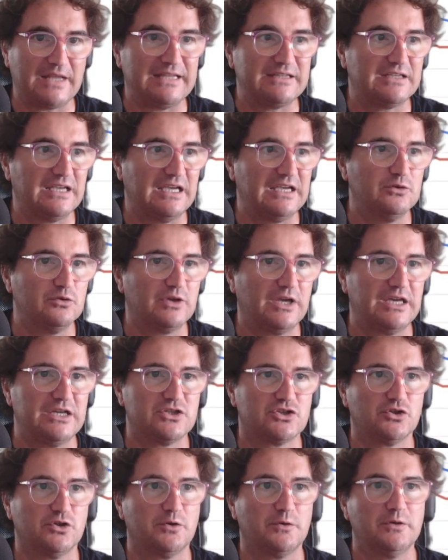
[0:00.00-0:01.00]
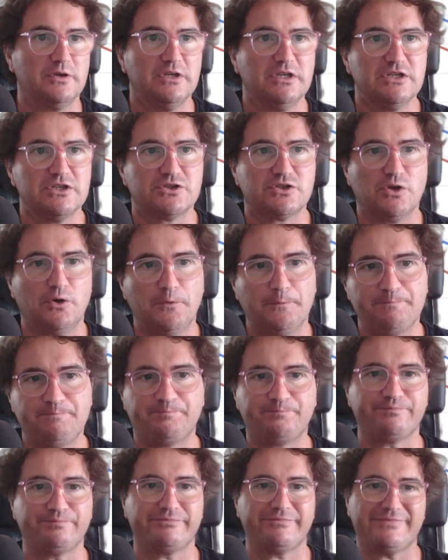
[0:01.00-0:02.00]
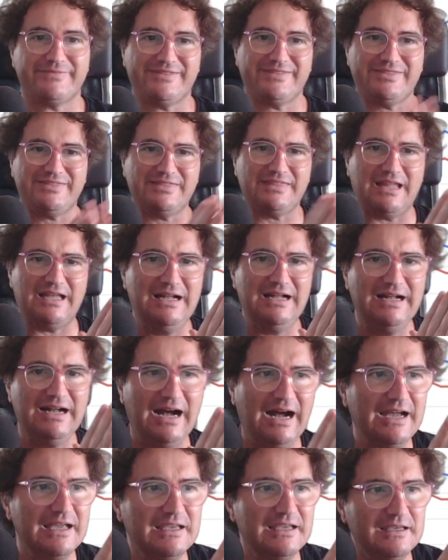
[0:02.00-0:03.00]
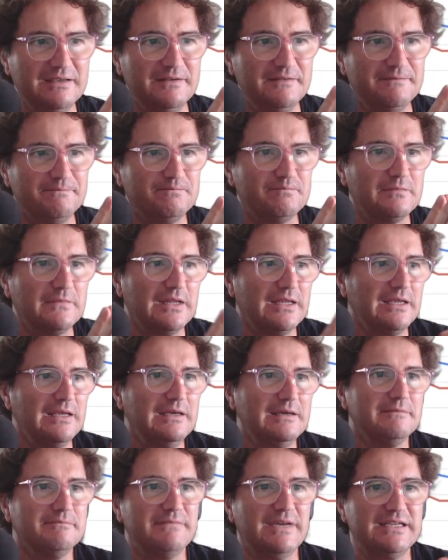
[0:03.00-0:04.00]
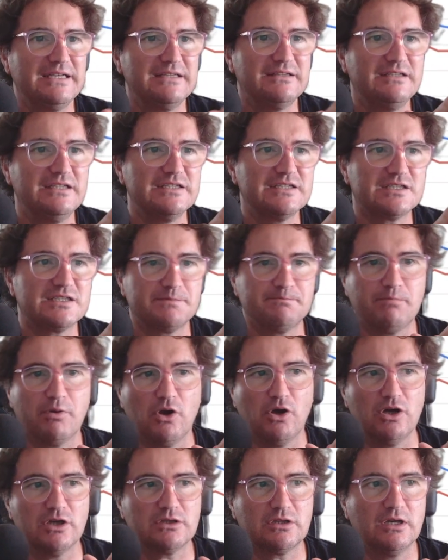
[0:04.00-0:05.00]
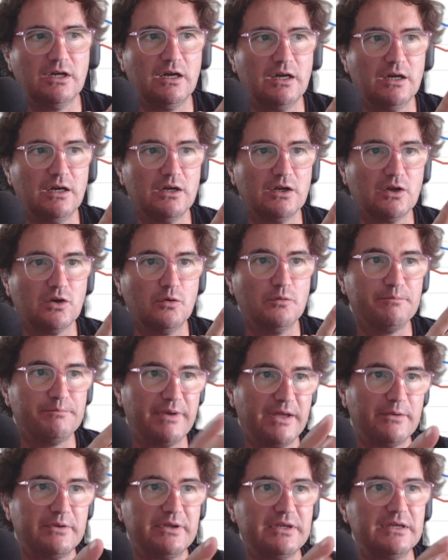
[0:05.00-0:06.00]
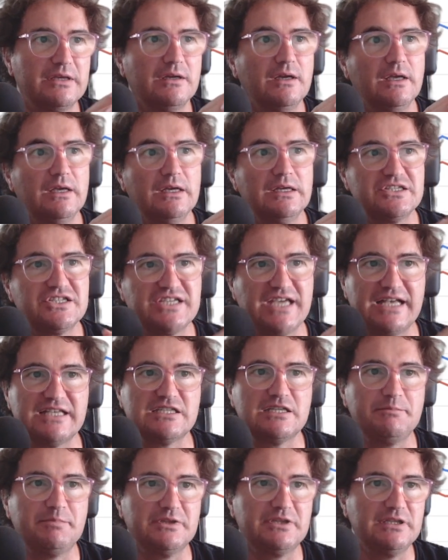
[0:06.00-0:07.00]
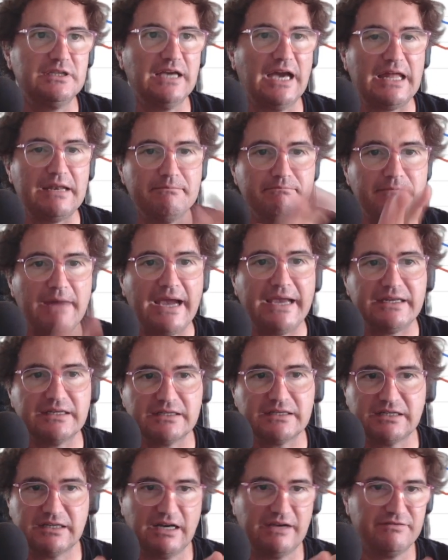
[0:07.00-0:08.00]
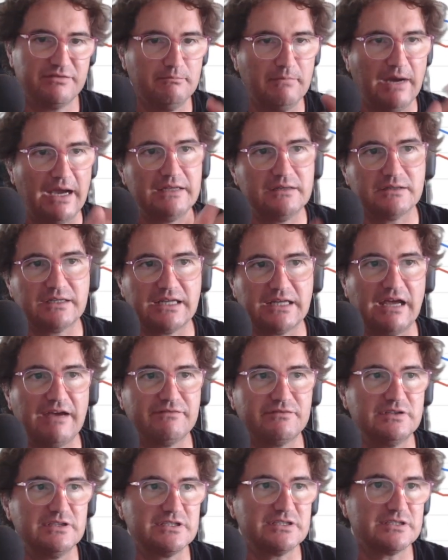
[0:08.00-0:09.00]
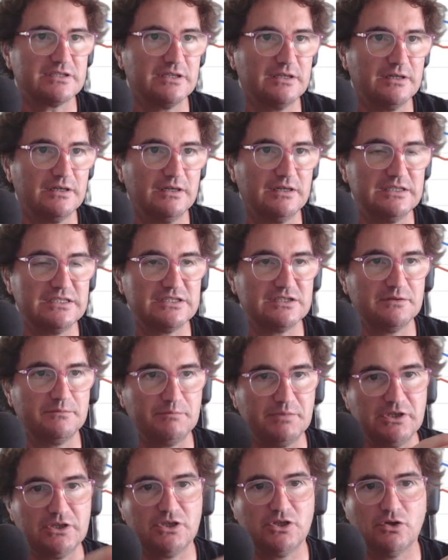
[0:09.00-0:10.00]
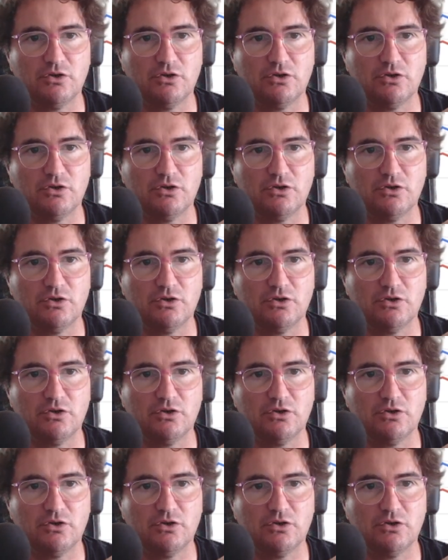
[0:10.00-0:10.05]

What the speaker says: education. So I made this plot comparing ChatGPT and Minecraft. Minecraft is a video